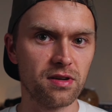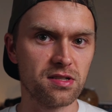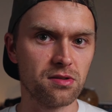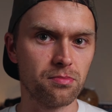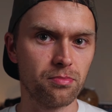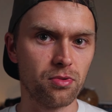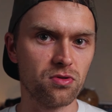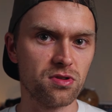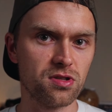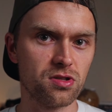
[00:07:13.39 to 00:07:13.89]
as
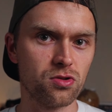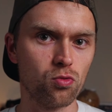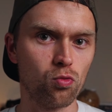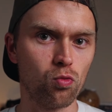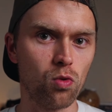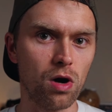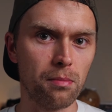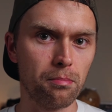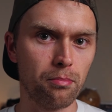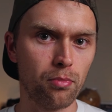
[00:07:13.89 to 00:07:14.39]
opposed to
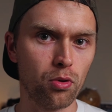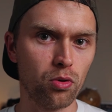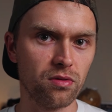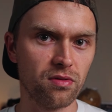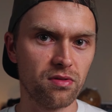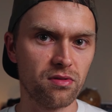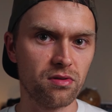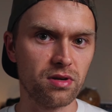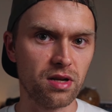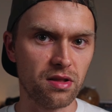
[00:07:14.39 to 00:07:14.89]

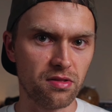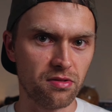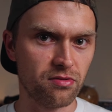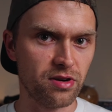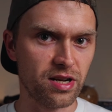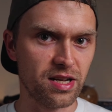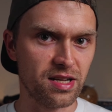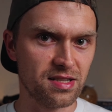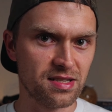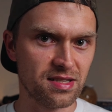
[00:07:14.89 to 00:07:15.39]

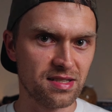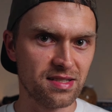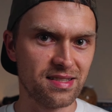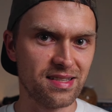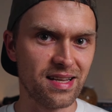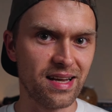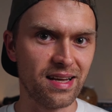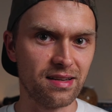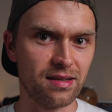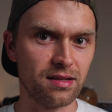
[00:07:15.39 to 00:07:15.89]
1.33
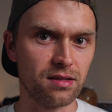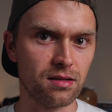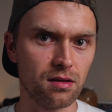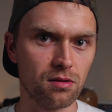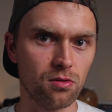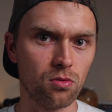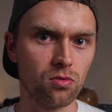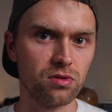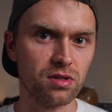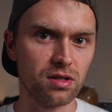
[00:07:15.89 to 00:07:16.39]
stated
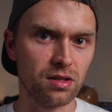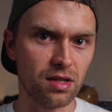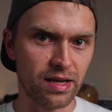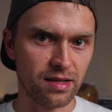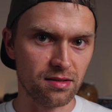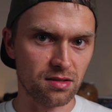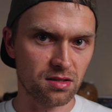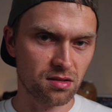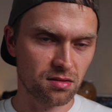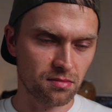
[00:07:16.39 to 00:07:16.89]
on the
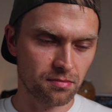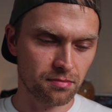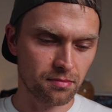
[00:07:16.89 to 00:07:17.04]
lens.